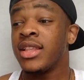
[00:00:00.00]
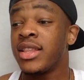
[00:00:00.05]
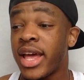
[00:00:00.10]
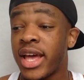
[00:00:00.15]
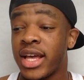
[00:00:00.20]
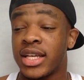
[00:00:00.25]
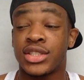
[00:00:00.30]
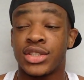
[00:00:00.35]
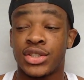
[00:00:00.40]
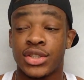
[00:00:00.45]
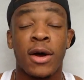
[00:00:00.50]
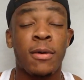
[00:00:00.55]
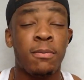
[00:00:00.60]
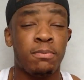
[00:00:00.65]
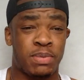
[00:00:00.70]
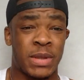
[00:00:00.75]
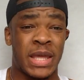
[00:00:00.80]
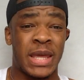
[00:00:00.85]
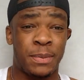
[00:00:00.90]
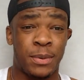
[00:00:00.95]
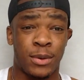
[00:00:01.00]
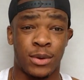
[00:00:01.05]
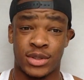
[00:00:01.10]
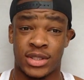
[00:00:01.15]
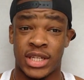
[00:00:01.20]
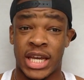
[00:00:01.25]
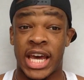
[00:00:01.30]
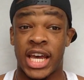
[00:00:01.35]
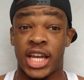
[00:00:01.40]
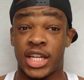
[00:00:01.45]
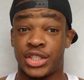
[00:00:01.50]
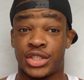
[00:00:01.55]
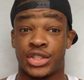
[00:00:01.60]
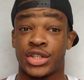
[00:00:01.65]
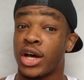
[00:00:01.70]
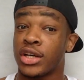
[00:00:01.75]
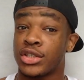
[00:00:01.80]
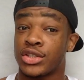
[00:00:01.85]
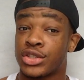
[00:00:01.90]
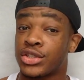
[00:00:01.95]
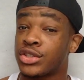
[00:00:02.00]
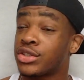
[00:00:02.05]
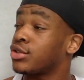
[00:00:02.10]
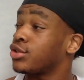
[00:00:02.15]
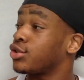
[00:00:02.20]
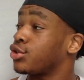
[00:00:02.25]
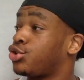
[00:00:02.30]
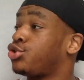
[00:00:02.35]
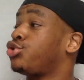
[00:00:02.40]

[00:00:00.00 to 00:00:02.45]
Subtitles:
there's some people that it just